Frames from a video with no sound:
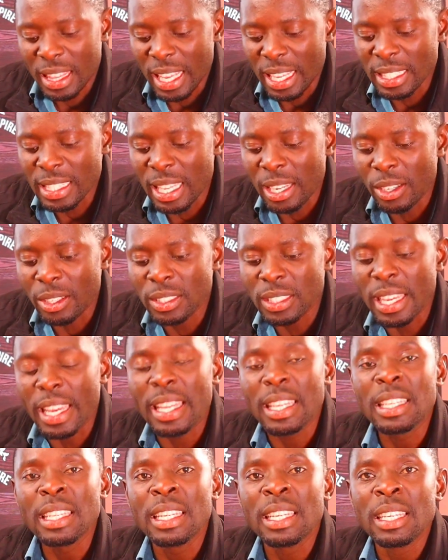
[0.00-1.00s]
Thanks a lot,
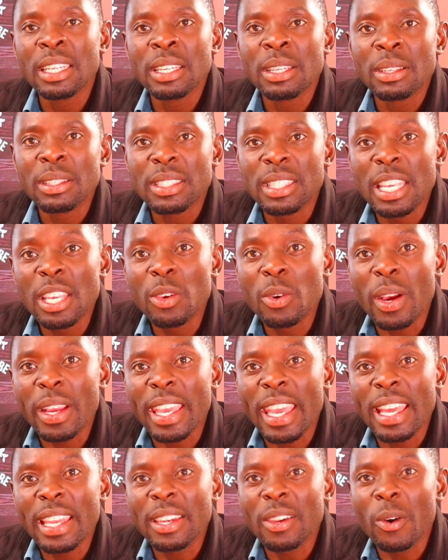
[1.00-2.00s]
and see you
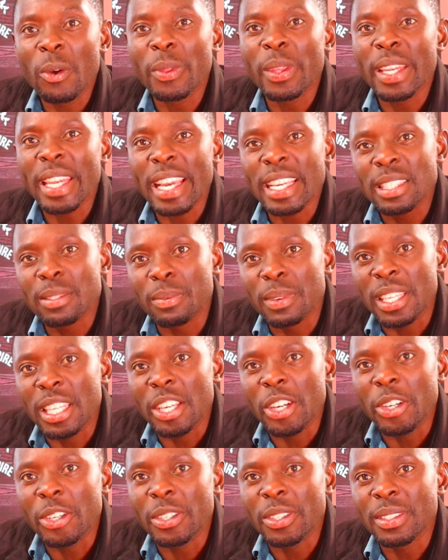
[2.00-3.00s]
again on the next
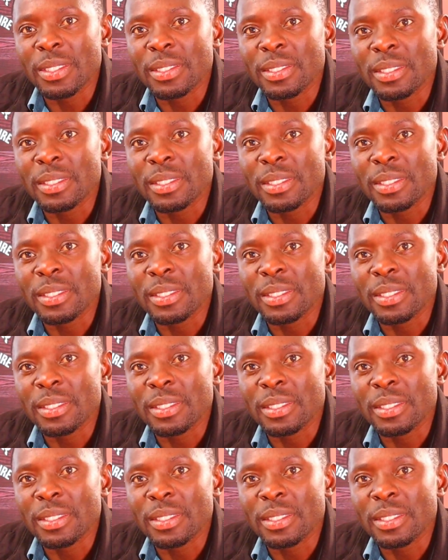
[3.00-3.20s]
video.